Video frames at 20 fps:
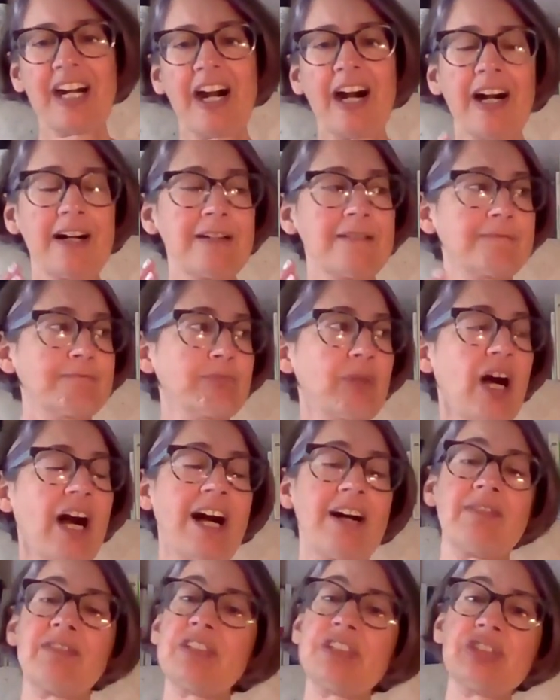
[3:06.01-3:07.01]

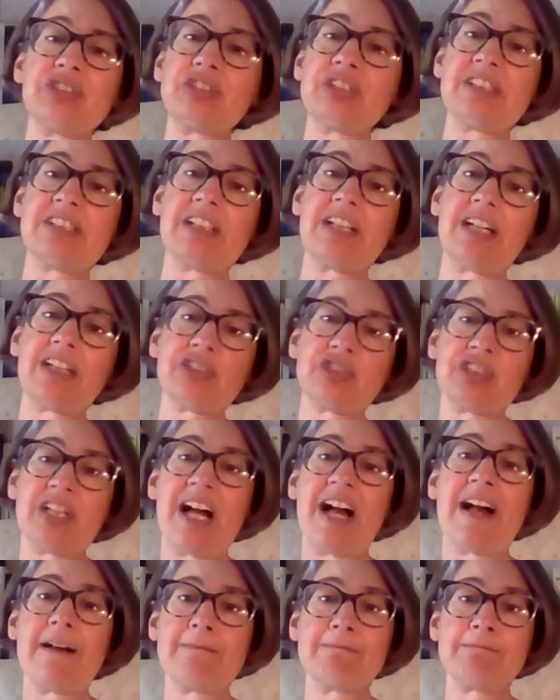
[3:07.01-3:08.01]
Obviously, a
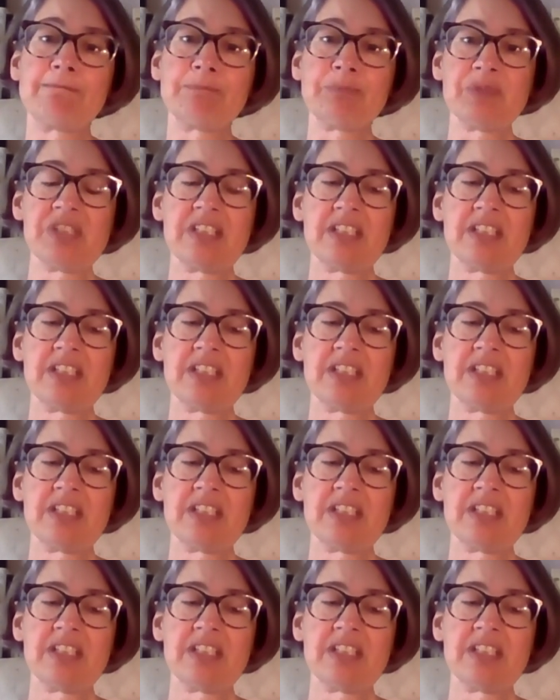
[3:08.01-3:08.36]
10,